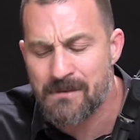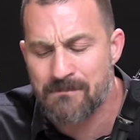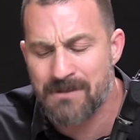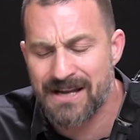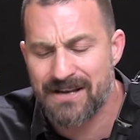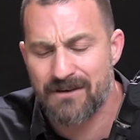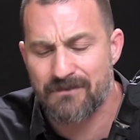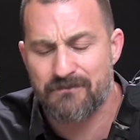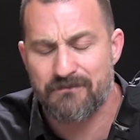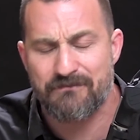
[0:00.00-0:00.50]

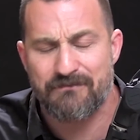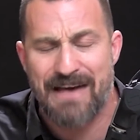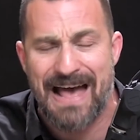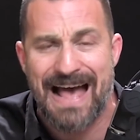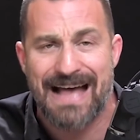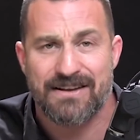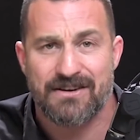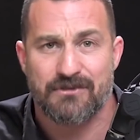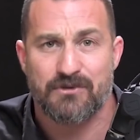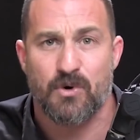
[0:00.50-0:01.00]
But
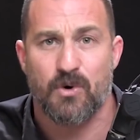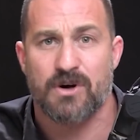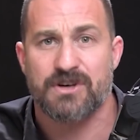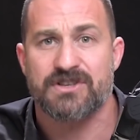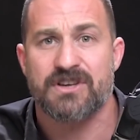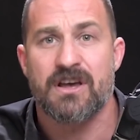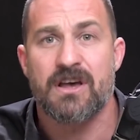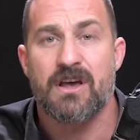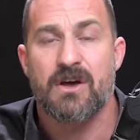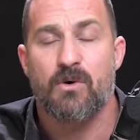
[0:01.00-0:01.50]
fat, of
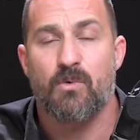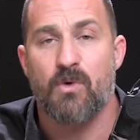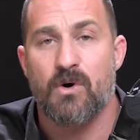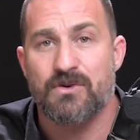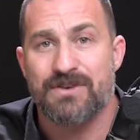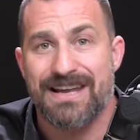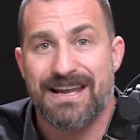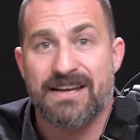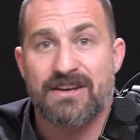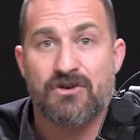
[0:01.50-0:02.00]
course,
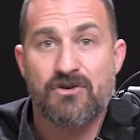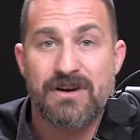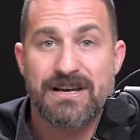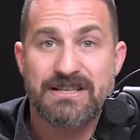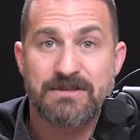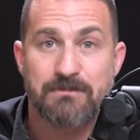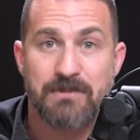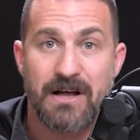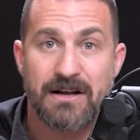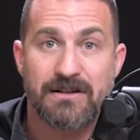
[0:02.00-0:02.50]
won't
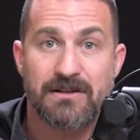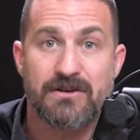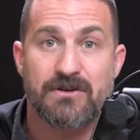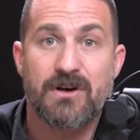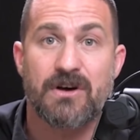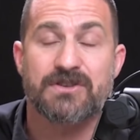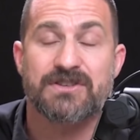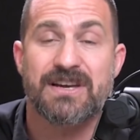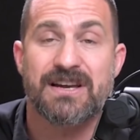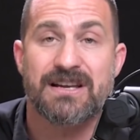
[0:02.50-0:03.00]
increase blood
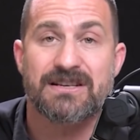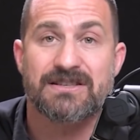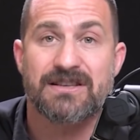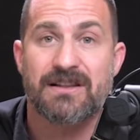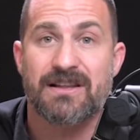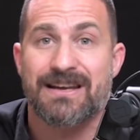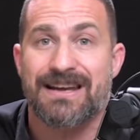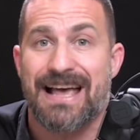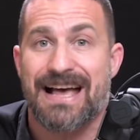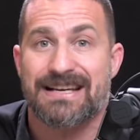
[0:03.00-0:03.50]
glucose and
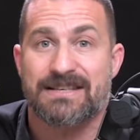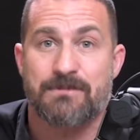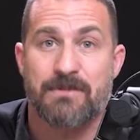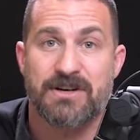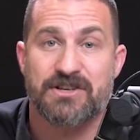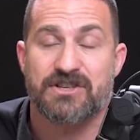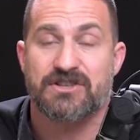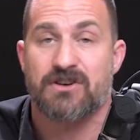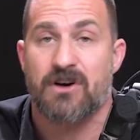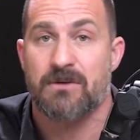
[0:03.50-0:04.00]
insulin as
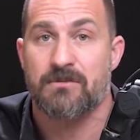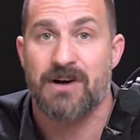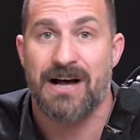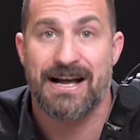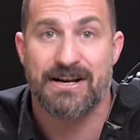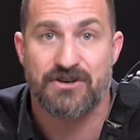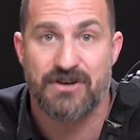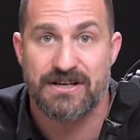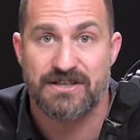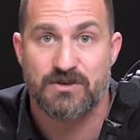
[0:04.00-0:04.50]
much as
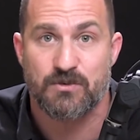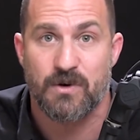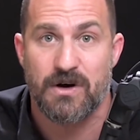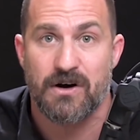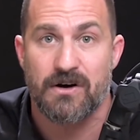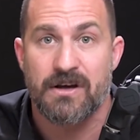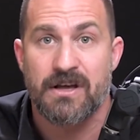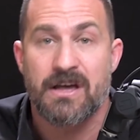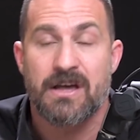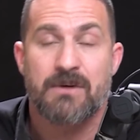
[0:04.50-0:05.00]
carbohydrates
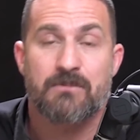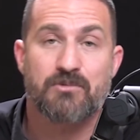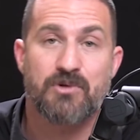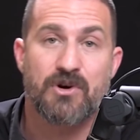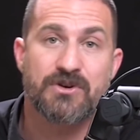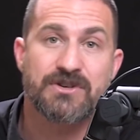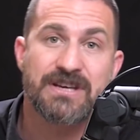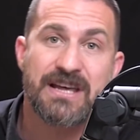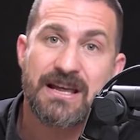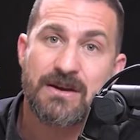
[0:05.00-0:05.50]
will.
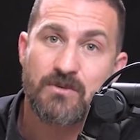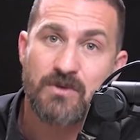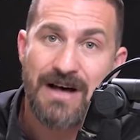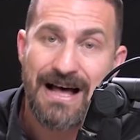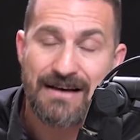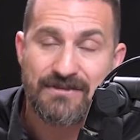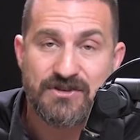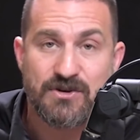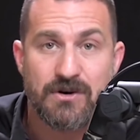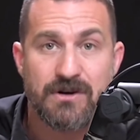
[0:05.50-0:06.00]
Protein will
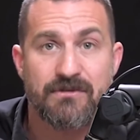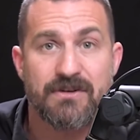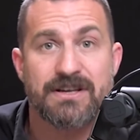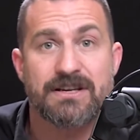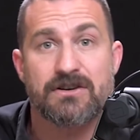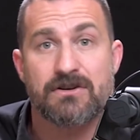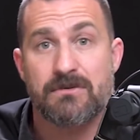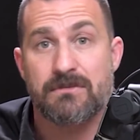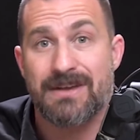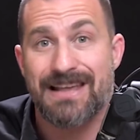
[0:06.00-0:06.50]
have sort of
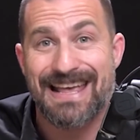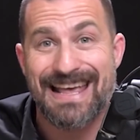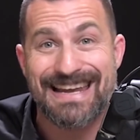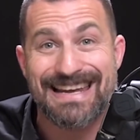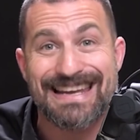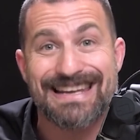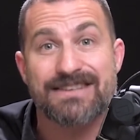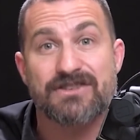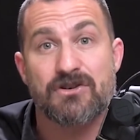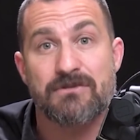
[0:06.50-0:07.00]
inter-
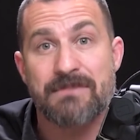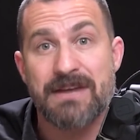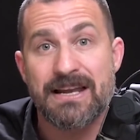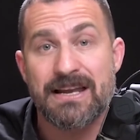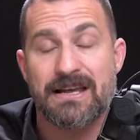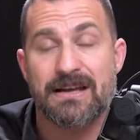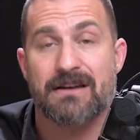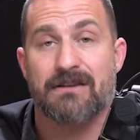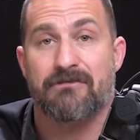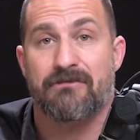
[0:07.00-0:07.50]
an
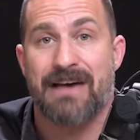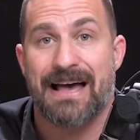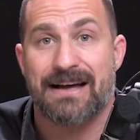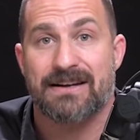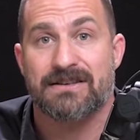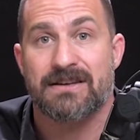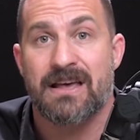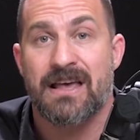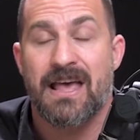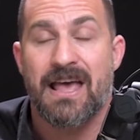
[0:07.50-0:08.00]
intermediate
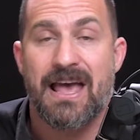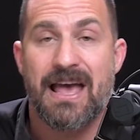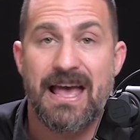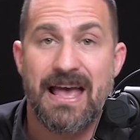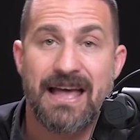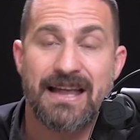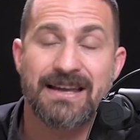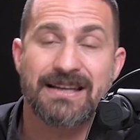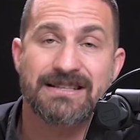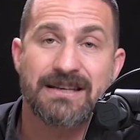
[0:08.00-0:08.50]
effect.
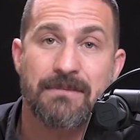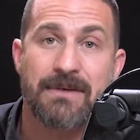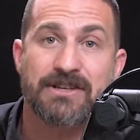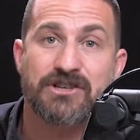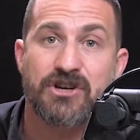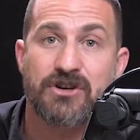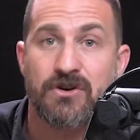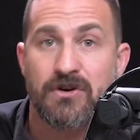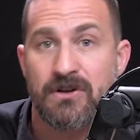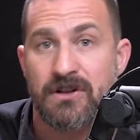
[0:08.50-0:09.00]
And as I
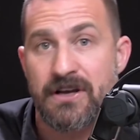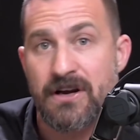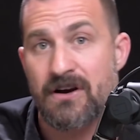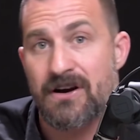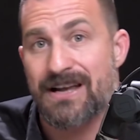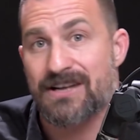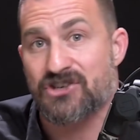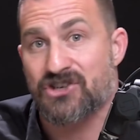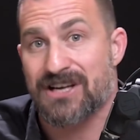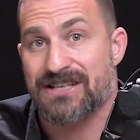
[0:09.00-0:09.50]
mentioned
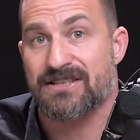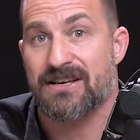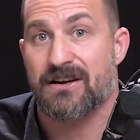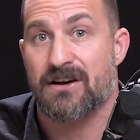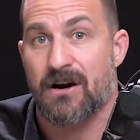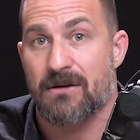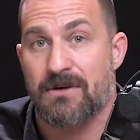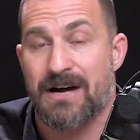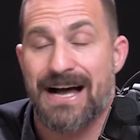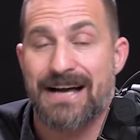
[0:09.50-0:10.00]
earlier, ingesting
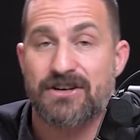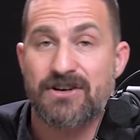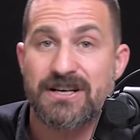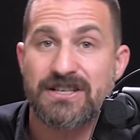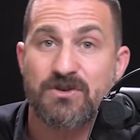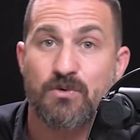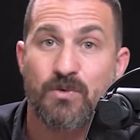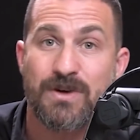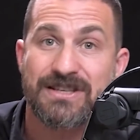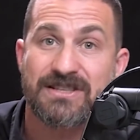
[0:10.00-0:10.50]

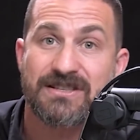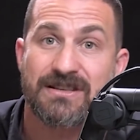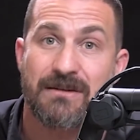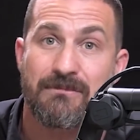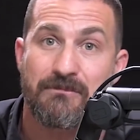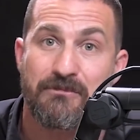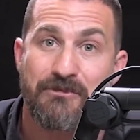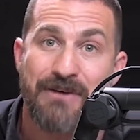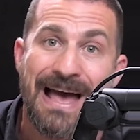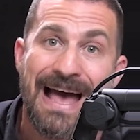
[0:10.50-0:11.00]
carbohydrates with
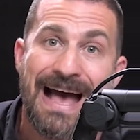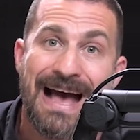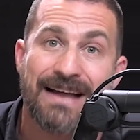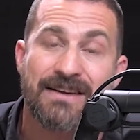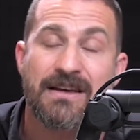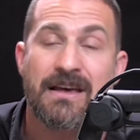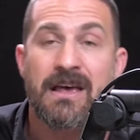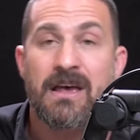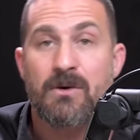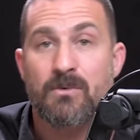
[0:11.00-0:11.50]
some
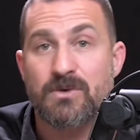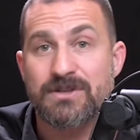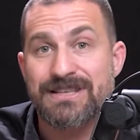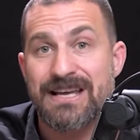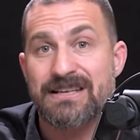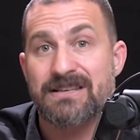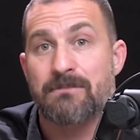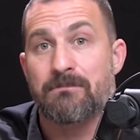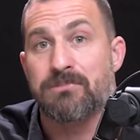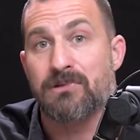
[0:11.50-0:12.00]
fat will
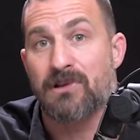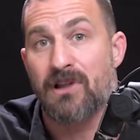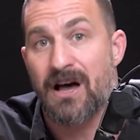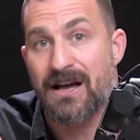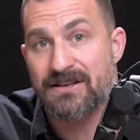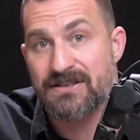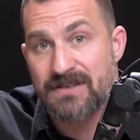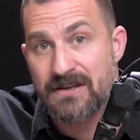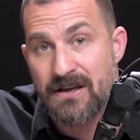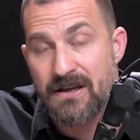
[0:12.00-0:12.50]
tend to
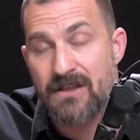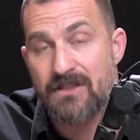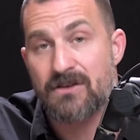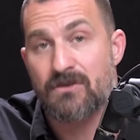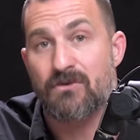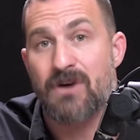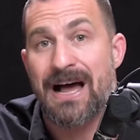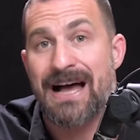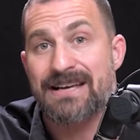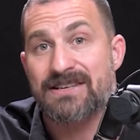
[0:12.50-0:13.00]
blunt
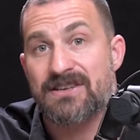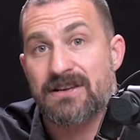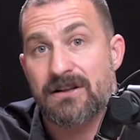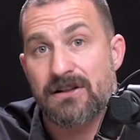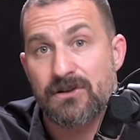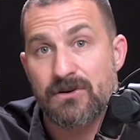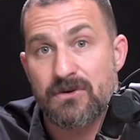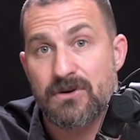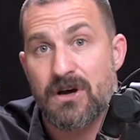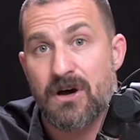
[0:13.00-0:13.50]
the rise in
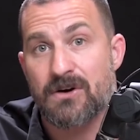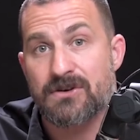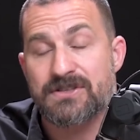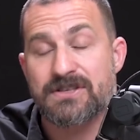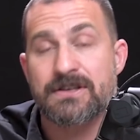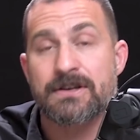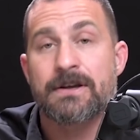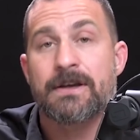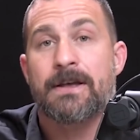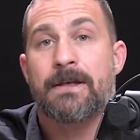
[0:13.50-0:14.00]

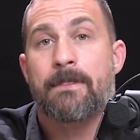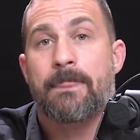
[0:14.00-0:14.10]
glucose